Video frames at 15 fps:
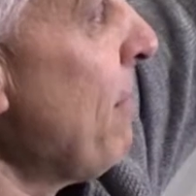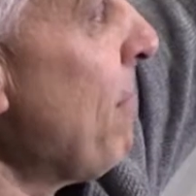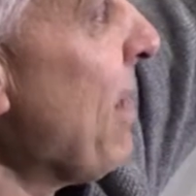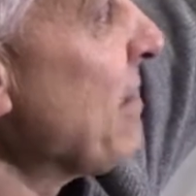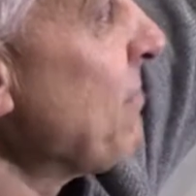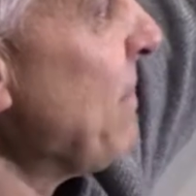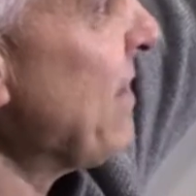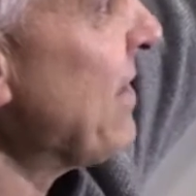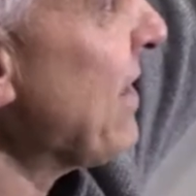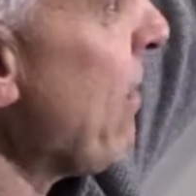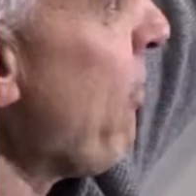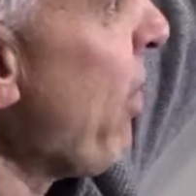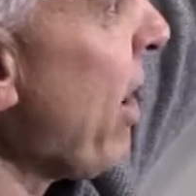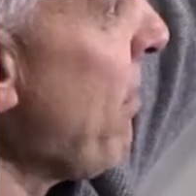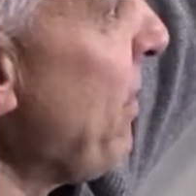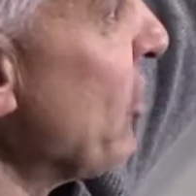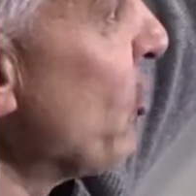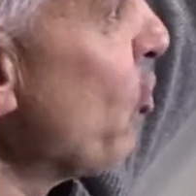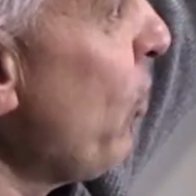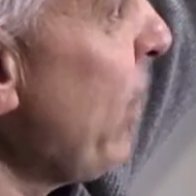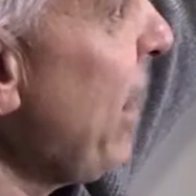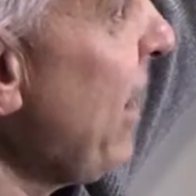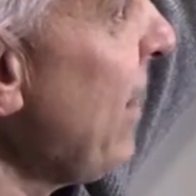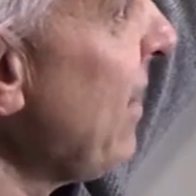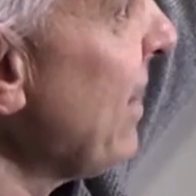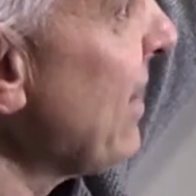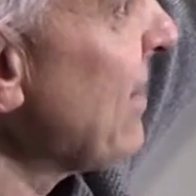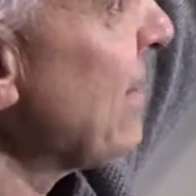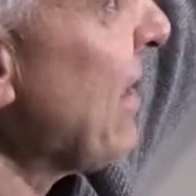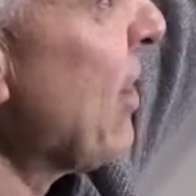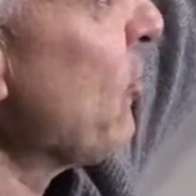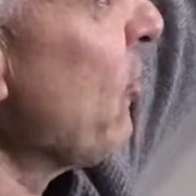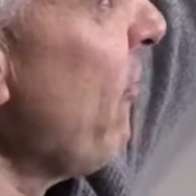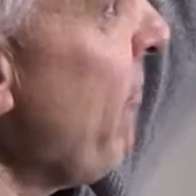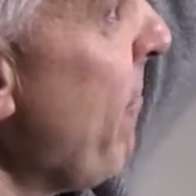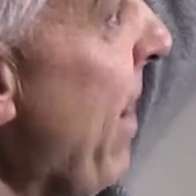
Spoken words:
must be somewhere between this center of